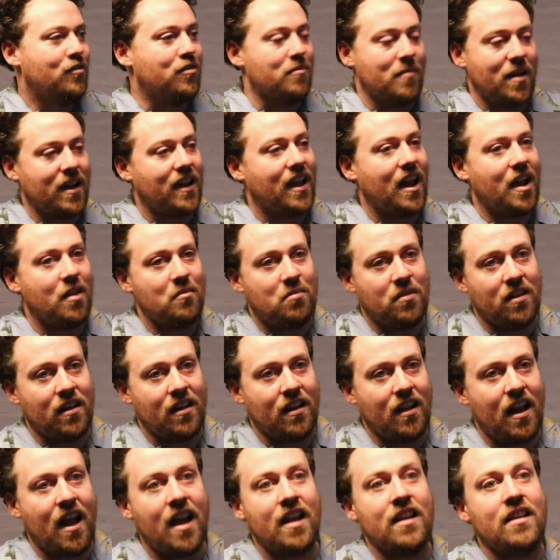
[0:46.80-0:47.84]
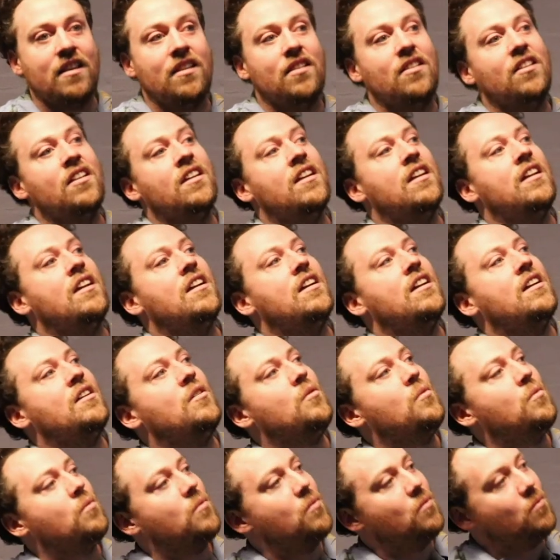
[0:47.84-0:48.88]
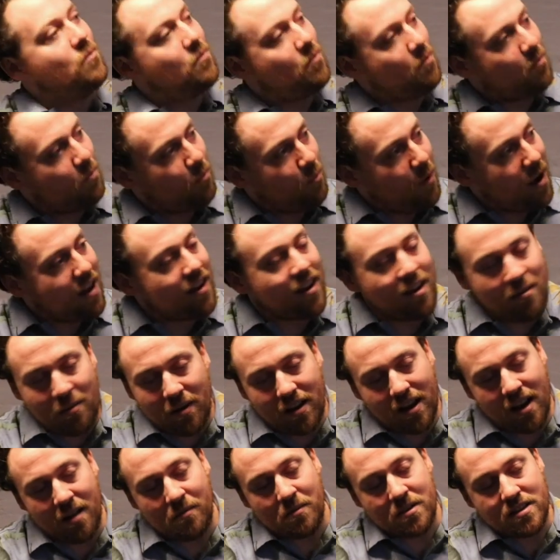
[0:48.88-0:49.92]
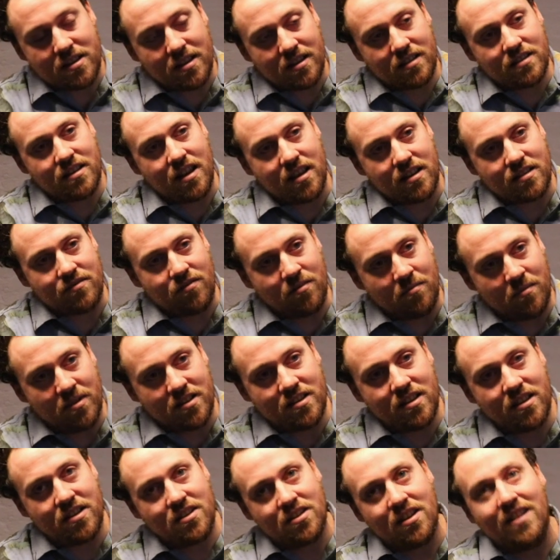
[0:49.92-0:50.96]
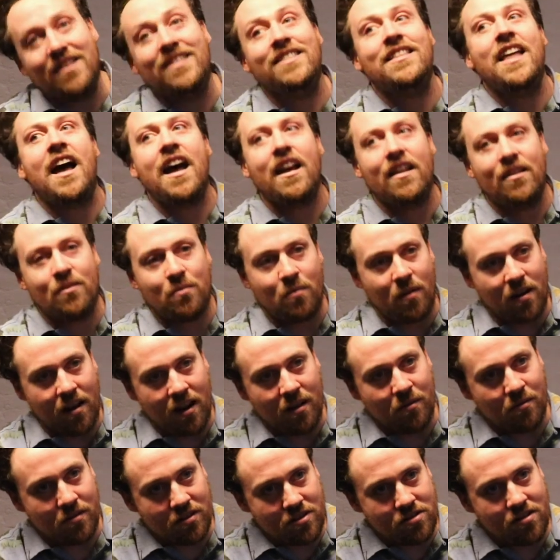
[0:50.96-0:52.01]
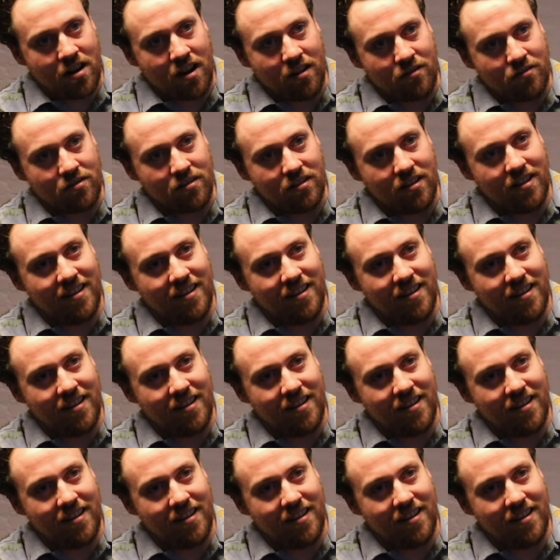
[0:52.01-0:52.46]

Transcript: for my gap year. And when I become a successful musician, that's when I will travel.